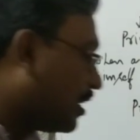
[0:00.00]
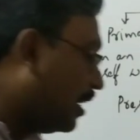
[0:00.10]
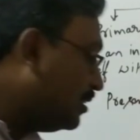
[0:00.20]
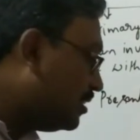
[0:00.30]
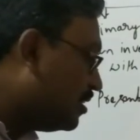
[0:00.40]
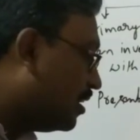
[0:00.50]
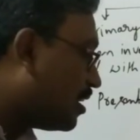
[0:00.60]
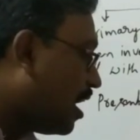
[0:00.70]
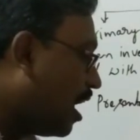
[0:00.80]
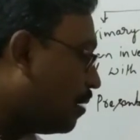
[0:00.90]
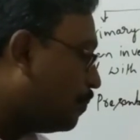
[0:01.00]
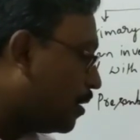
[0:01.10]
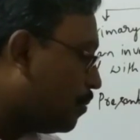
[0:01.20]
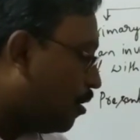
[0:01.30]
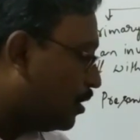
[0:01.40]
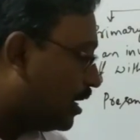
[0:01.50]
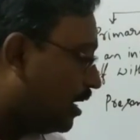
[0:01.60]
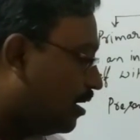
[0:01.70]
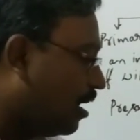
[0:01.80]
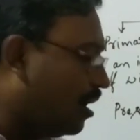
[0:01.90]
consider upper
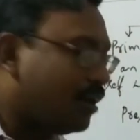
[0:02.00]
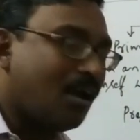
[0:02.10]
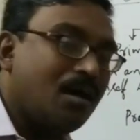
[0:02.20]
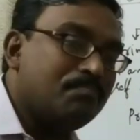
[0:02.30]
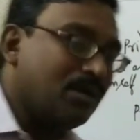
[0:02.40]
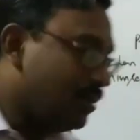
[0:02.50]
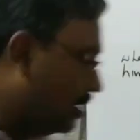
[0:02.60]
boundary or upper